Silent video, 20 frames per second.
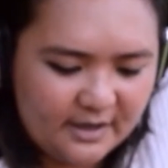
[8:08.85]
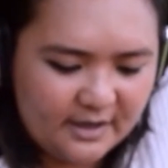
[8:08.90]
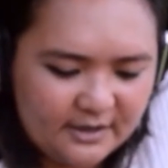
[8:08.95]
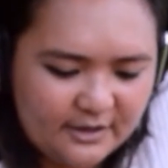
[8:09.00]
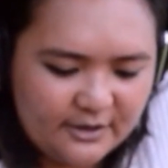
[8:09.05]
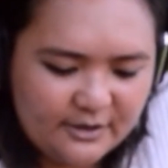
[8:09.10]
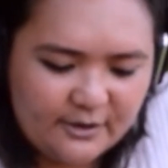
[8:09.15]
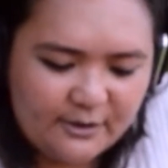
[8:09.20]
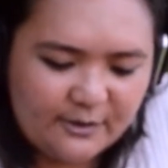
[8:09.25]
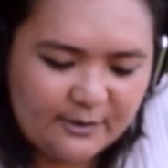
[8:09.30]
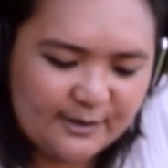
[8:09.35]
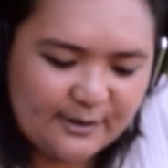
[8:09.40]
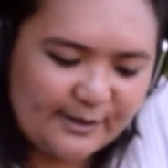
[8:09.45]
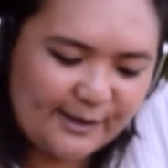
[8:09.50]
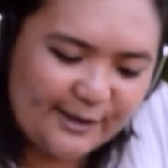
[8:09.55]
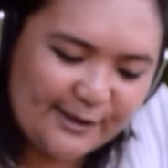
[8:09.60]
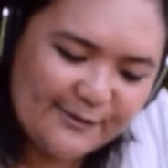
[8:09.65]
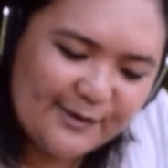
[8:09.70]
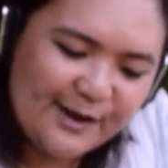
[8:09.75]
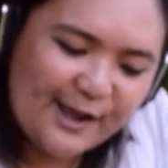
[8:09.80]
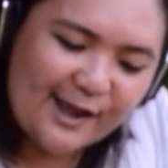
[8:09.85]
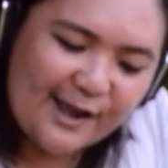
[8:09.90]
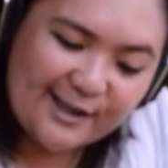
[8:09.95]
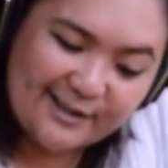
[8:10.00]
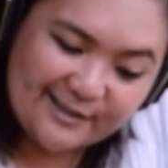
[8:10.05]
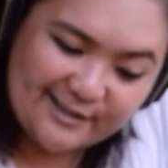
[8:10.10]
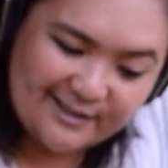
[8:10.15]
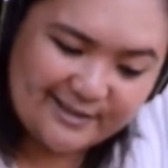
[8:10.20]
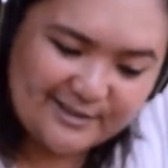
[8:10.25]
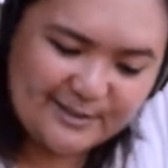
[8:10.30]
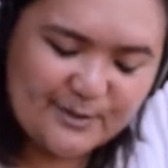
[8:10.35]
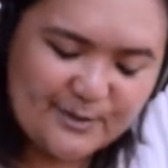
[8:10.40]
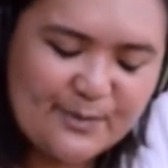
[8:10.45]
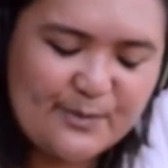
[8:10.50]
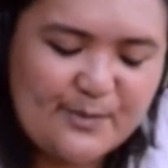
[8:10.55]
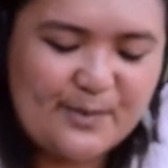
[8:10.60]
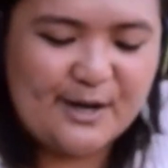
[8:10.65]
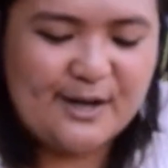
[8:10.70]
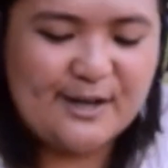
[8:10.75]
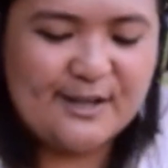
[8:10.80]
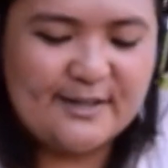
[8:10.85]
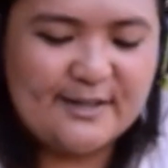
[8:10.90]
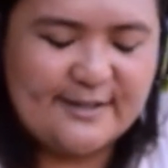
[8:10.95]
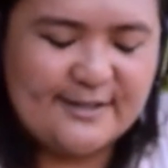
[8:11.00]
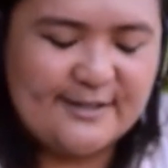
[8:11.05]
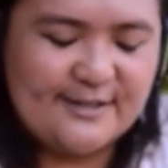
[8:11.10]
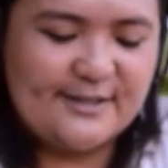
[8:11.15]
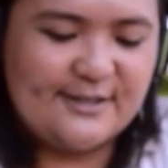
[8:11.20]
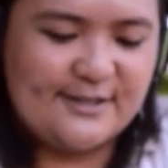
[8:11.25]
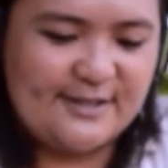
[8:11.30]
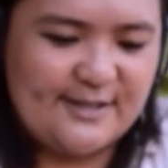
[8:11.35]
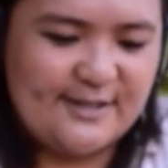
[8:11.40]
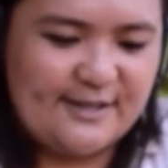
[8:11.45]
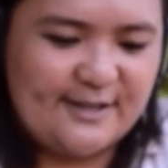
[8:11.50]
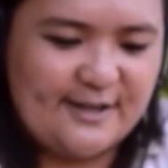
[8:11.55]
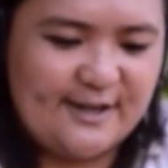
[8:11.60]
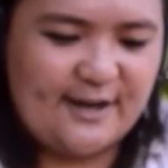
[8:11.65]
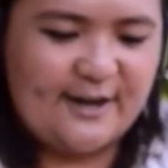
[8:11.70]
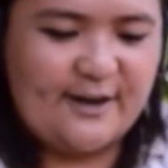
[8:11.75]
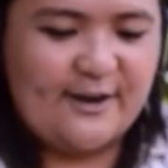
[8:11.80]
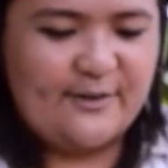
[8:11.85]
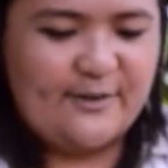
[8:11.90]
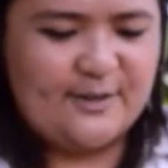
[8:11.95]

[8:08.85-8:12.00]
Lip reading: you know, they even had like some American history in there,